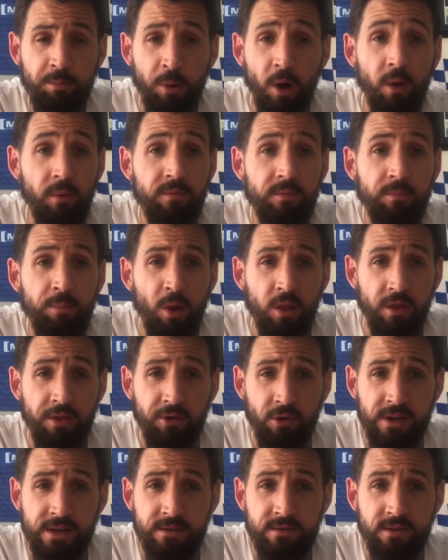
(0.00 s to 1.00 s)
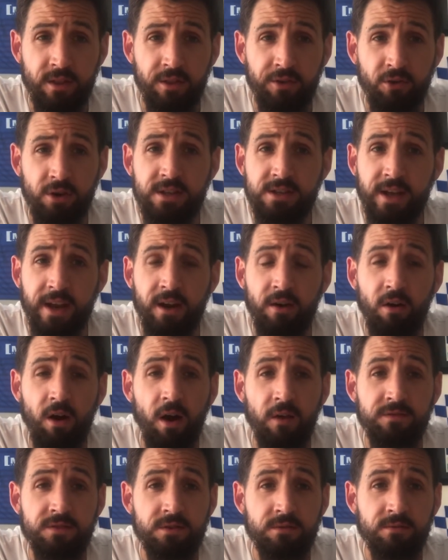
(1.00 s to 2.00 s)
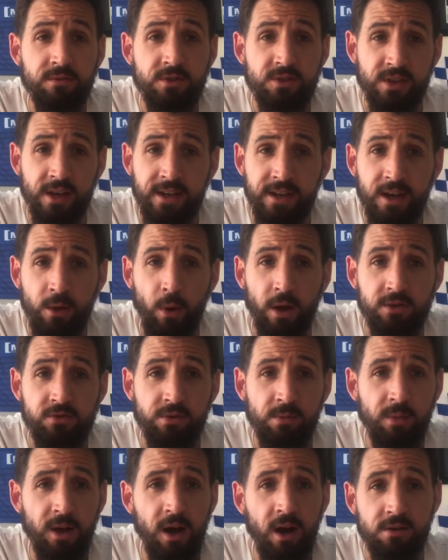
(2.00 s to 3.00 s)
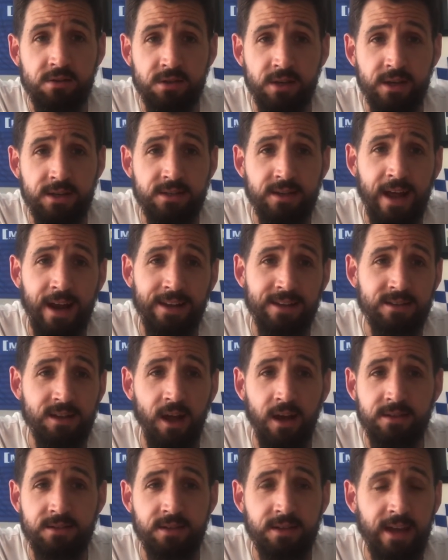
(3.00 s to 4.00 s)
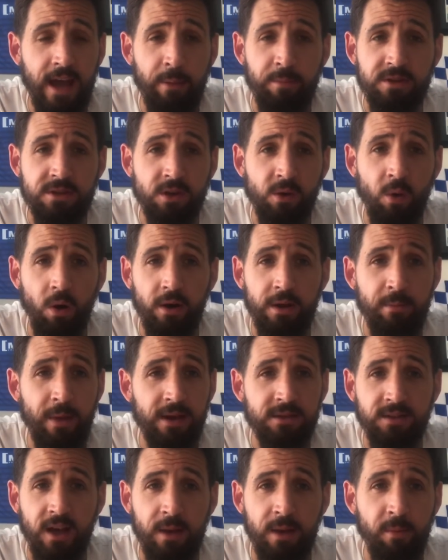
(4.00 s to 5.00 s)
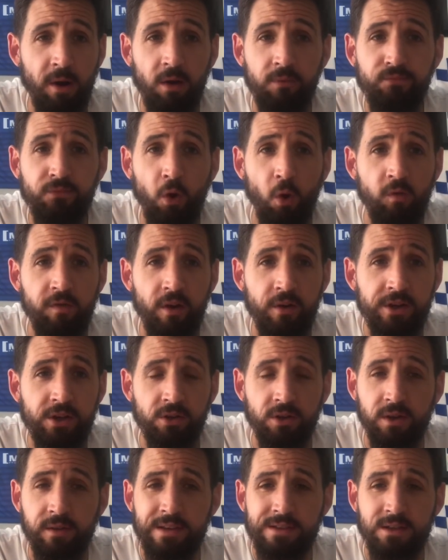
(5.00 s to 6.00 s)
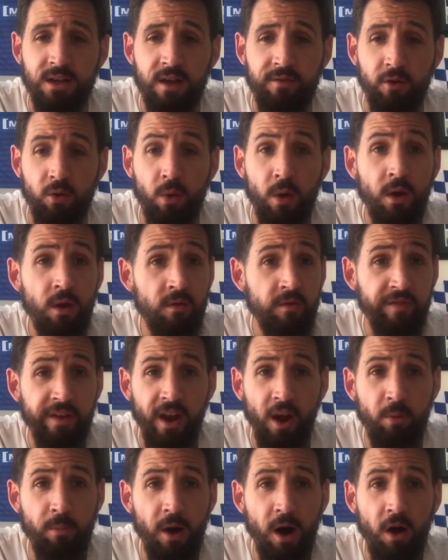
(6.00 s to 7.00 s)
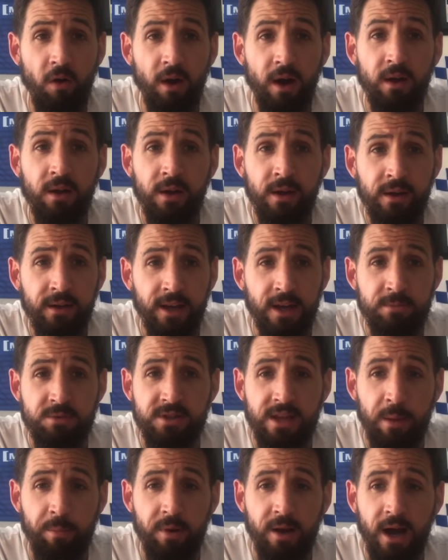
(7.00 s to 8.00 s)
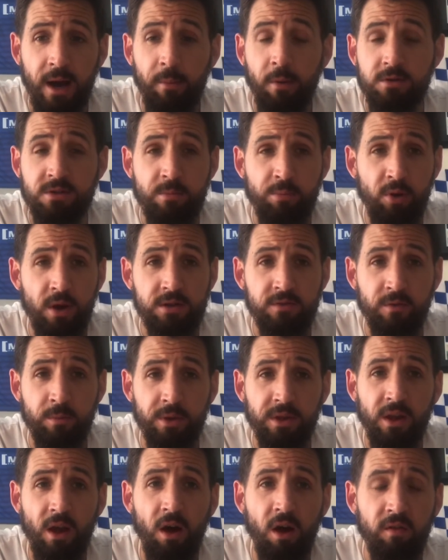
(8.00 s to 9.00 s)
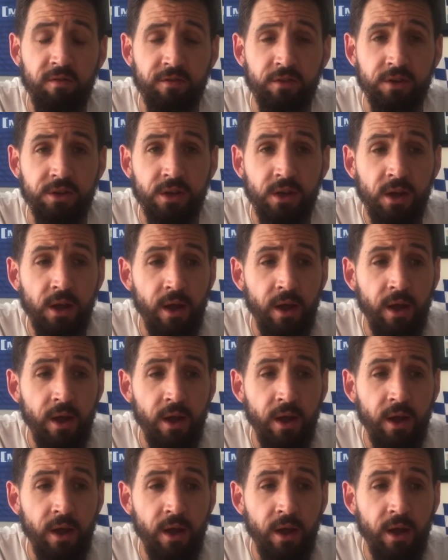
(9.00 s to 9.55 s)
But the three centre halves, the senior ones from last season, Alex Lacey, Gabby Zakwani, Max Amar, all very good at this level. Finn O'Mara keeps stepping up. I was impressed with him at Dartford.